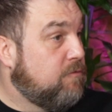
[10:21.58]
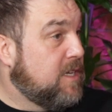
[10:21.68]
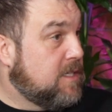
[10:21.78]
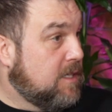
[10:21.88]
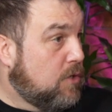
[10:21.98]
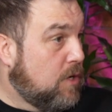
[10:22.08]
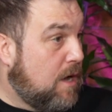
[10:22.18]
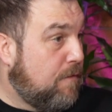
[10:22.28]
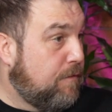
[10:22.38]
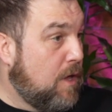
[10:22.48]
recently done
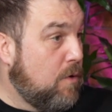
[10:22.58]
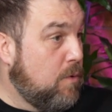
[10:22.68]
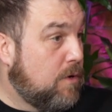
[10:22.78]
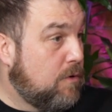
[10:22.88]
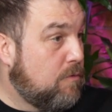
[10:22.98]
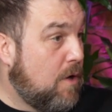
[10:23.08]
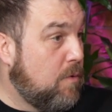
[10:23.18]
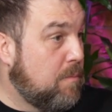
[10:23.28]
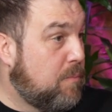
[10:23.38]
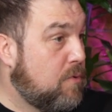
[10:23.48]
our Flow,
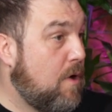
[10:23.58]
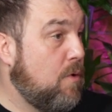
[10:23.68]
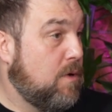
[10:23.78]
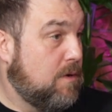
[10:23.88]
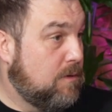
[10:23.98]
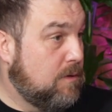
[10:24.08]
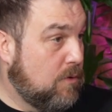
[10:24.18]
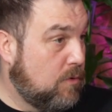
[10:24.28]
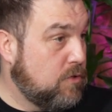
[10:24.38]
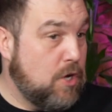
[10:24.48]
Grow and Pro
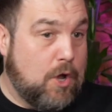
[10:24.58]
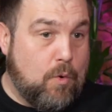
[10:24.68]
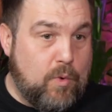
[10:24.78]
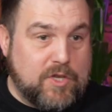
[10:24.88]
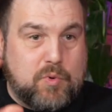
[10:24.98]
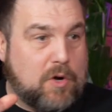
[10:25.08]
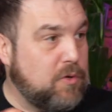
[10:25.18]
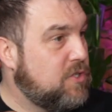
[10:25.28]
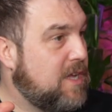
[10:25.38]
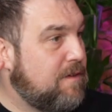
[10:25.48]
launch. Which
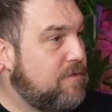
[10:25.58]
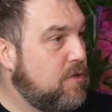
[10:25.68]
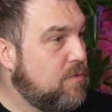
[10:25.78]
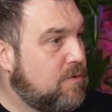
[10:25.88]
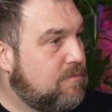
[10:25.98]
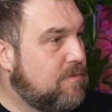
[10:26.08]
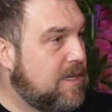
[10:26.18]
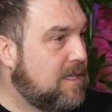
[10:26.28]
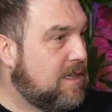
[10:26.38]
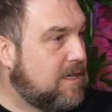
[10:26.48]
product set have you
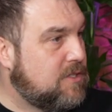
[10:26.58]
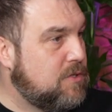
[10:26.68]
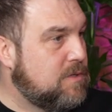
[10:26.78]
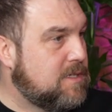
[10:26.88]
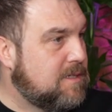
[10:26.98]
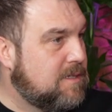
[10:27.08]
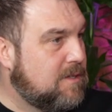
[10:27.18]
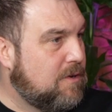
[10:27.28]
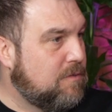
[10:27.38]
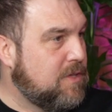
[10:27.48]
really liked using
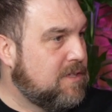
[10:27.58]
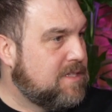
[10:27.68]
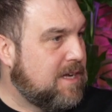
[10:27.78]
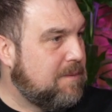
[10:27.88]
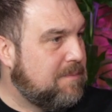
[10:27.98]
over your time?